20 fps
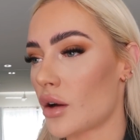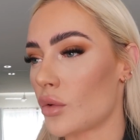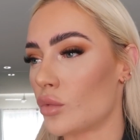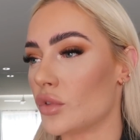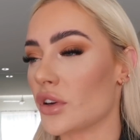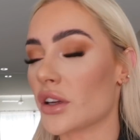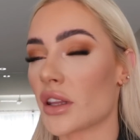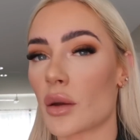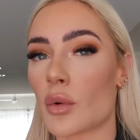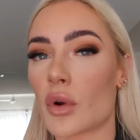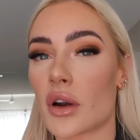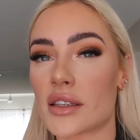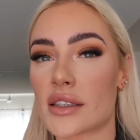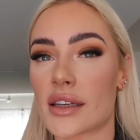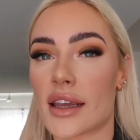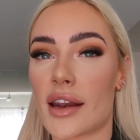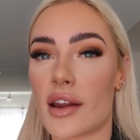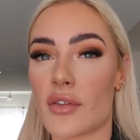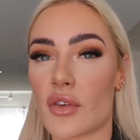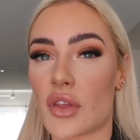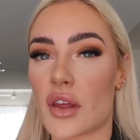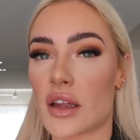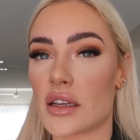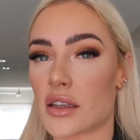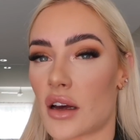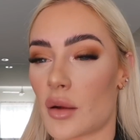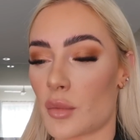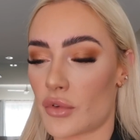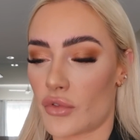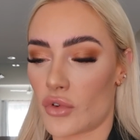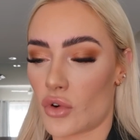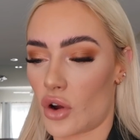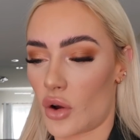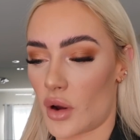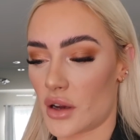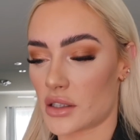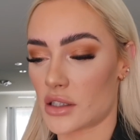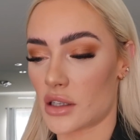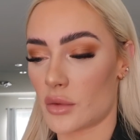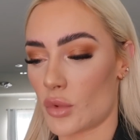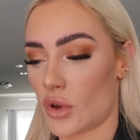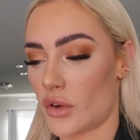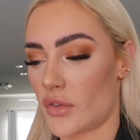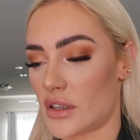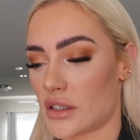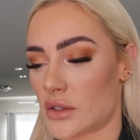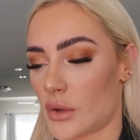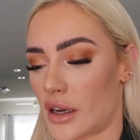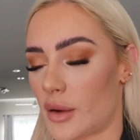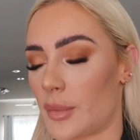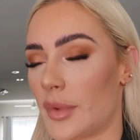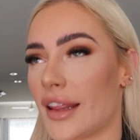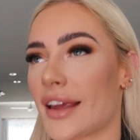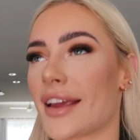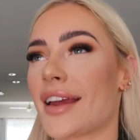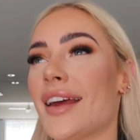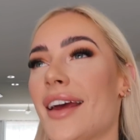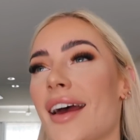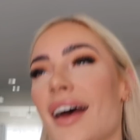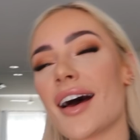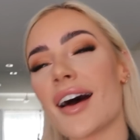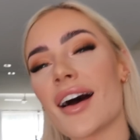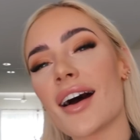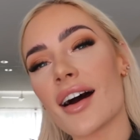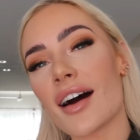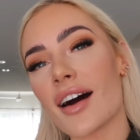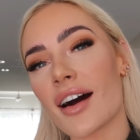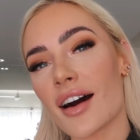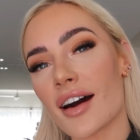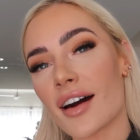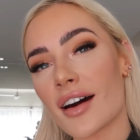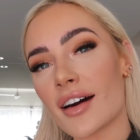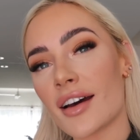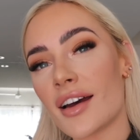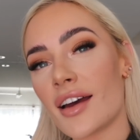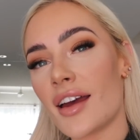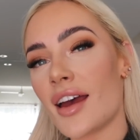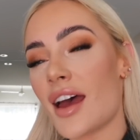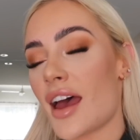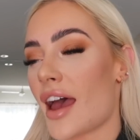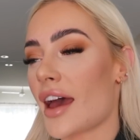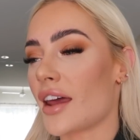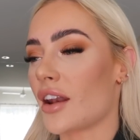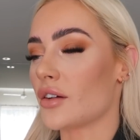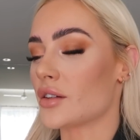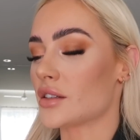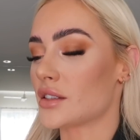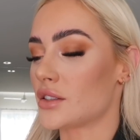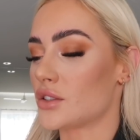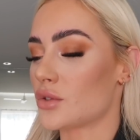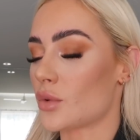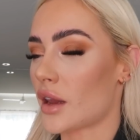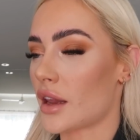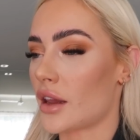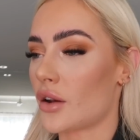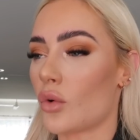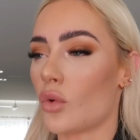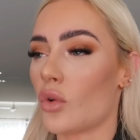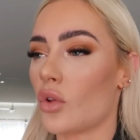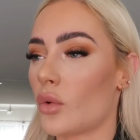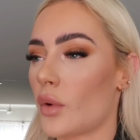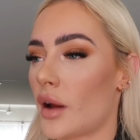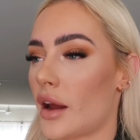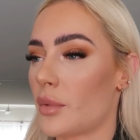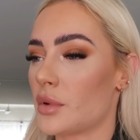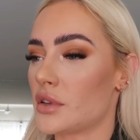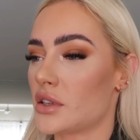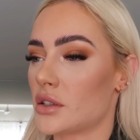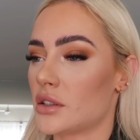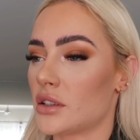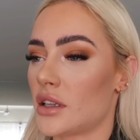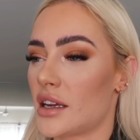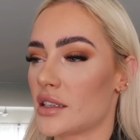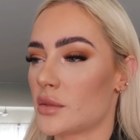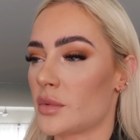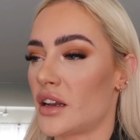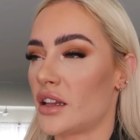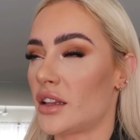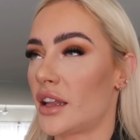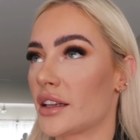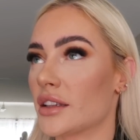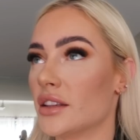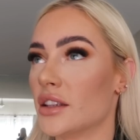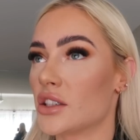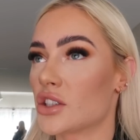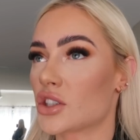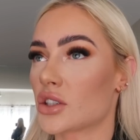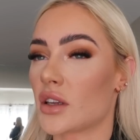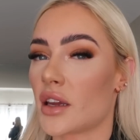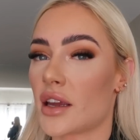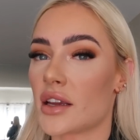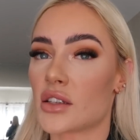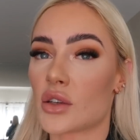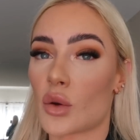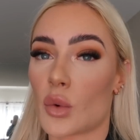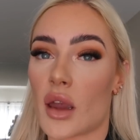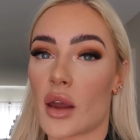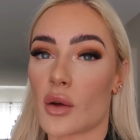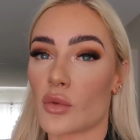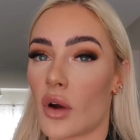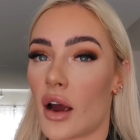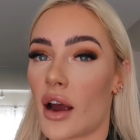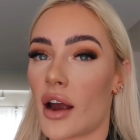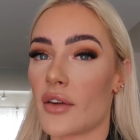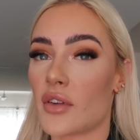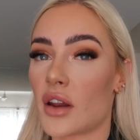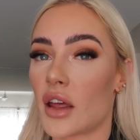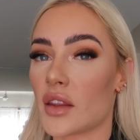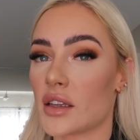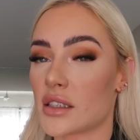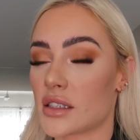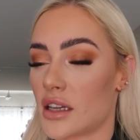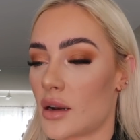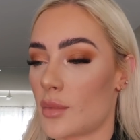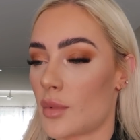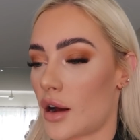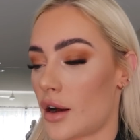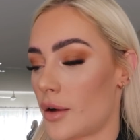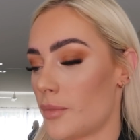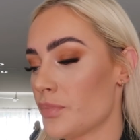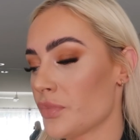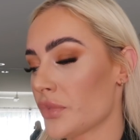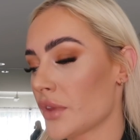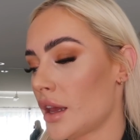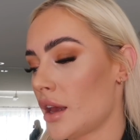really wanted to get everything done before going to the movies so I could be like, ah. And I was doing it all the way up until the last minute, like literally until we arrived at the cinema.